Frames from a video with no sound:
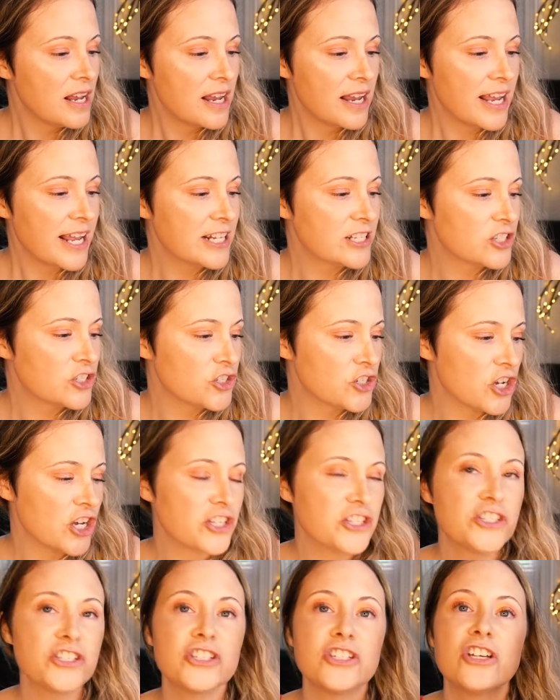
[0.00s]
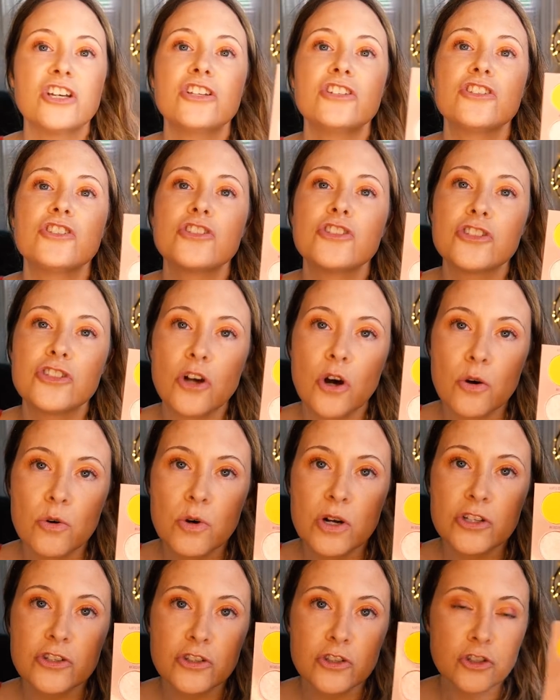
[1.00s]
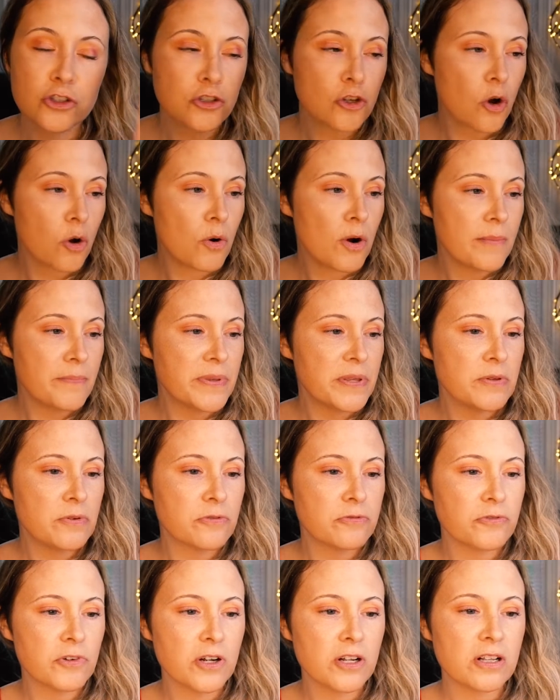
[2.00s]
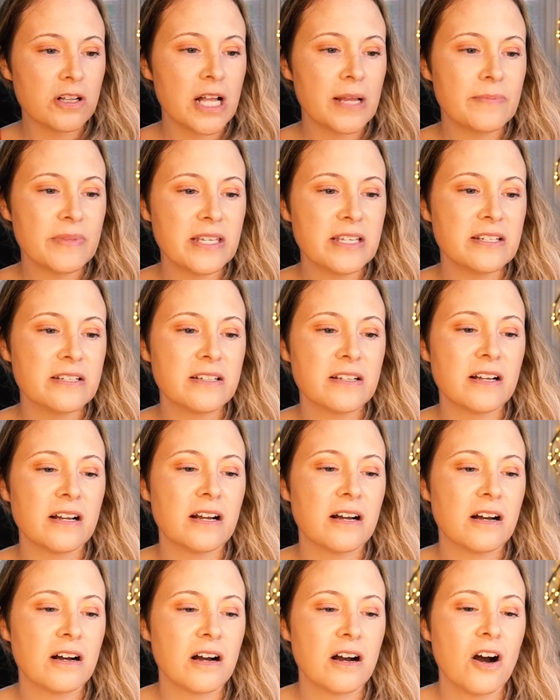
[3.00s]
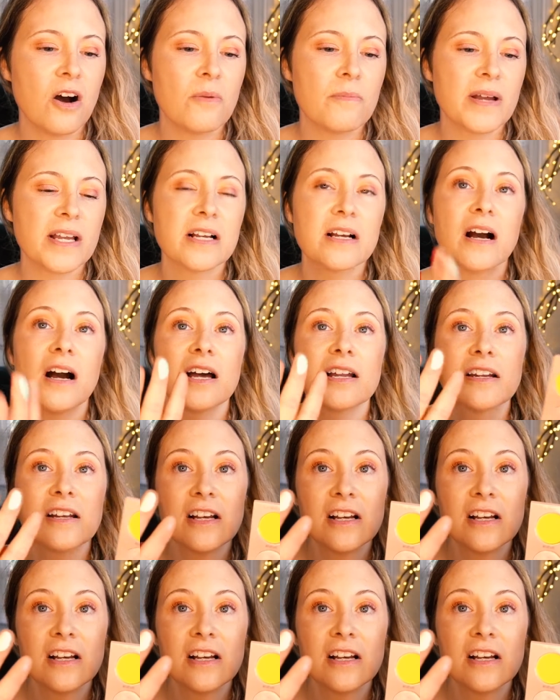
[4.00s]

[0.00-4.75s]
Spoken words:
It's just so beautiful. I mean, oh my god.